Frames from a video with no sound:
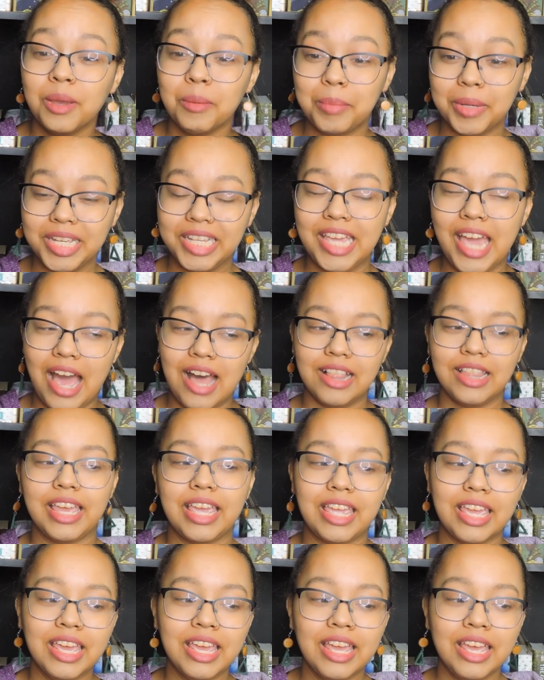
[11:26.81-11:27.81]
But yeah,
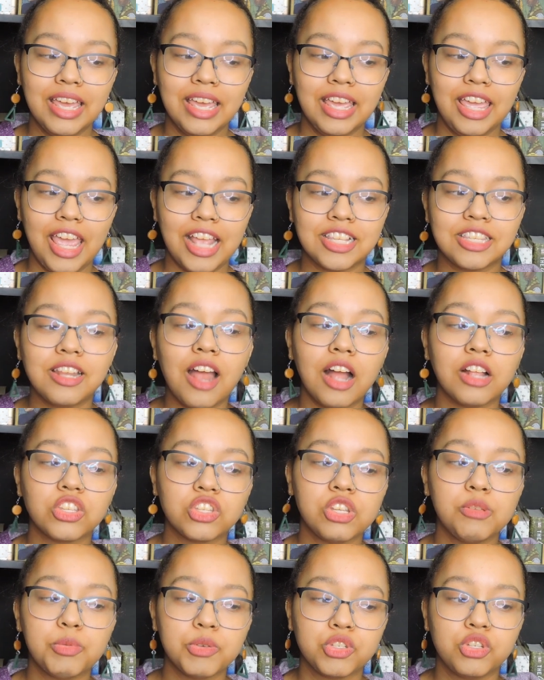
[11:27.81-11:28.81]
like it's
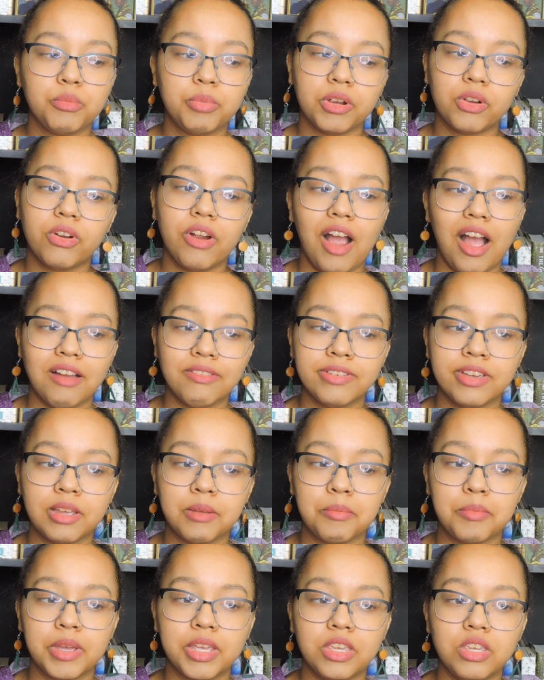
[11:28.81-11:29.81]
not super super
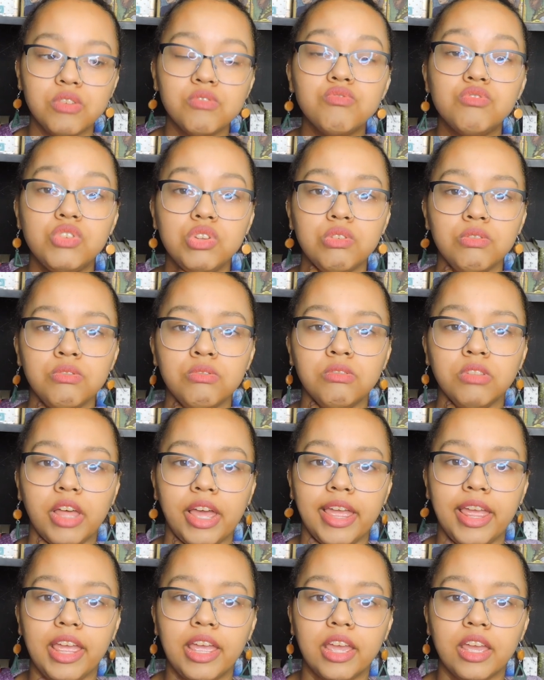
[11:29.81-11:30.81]
graphic, but you do
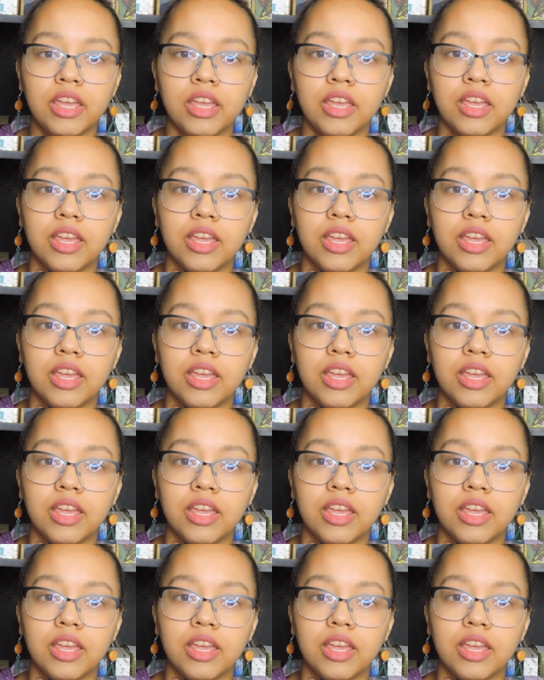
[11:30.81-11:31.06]
like,